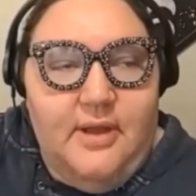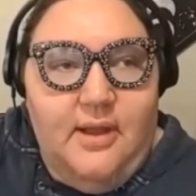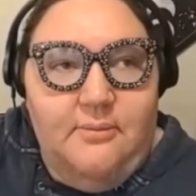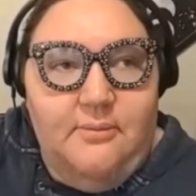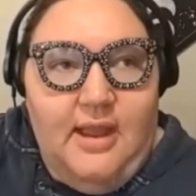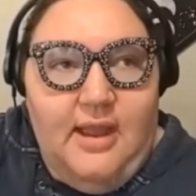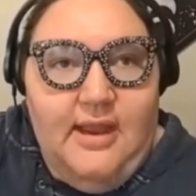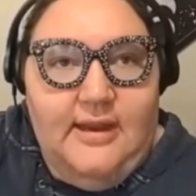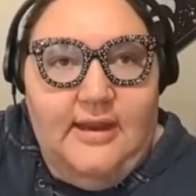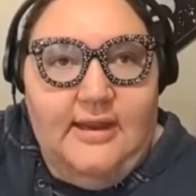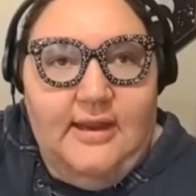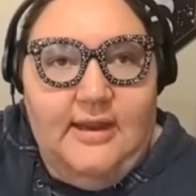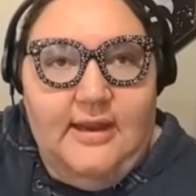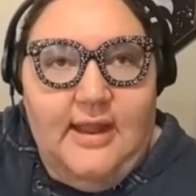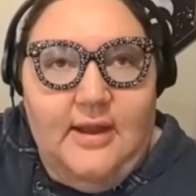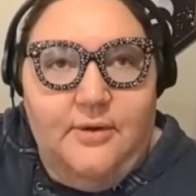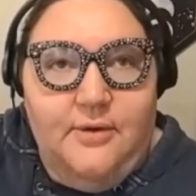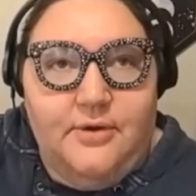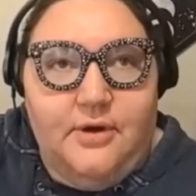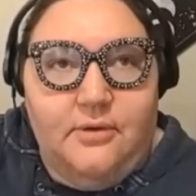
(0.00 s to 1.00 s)
I'm hanging
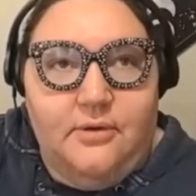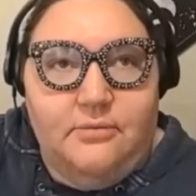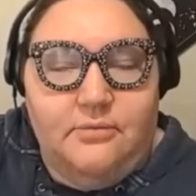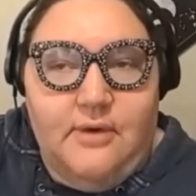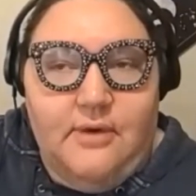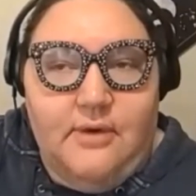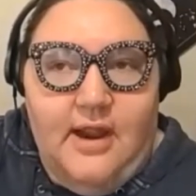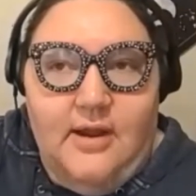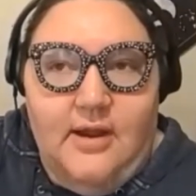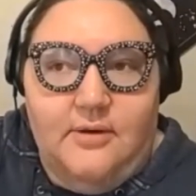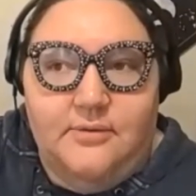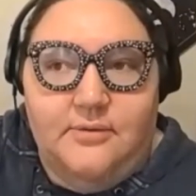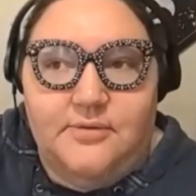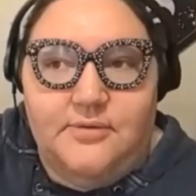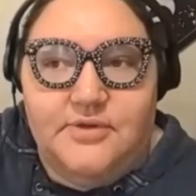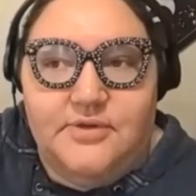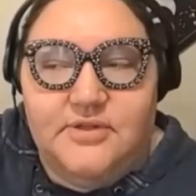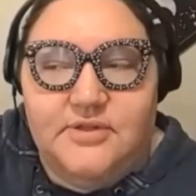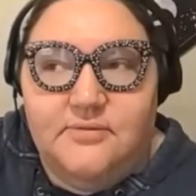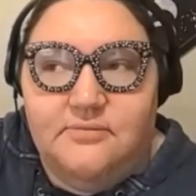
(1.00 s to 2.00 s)
out
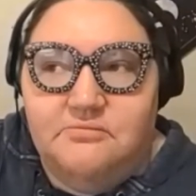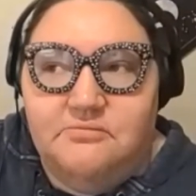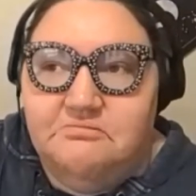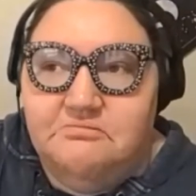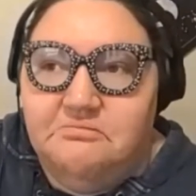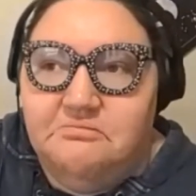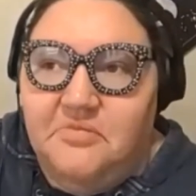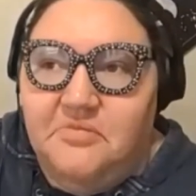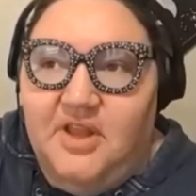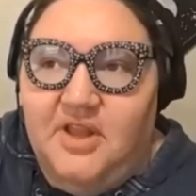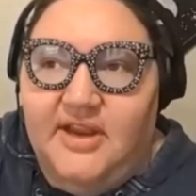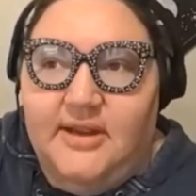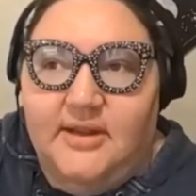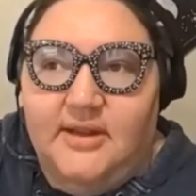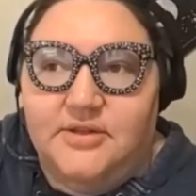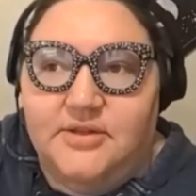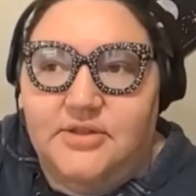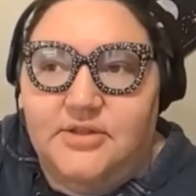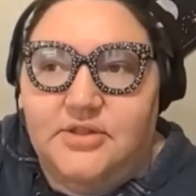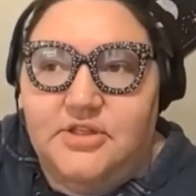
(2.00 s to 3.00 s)
around like a
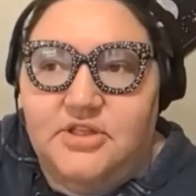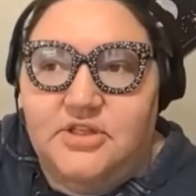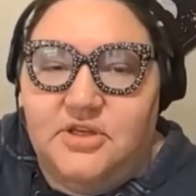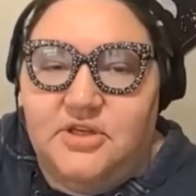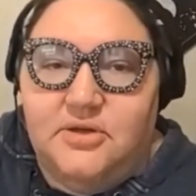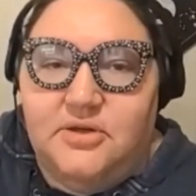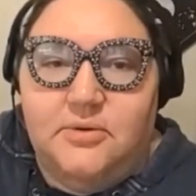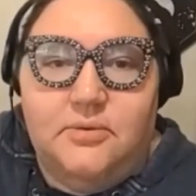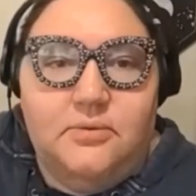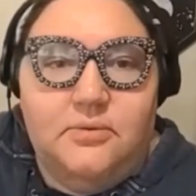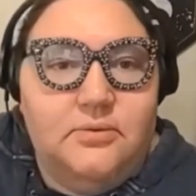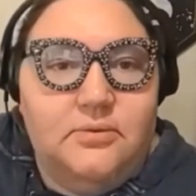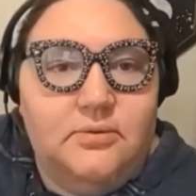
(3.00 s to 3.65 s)
2.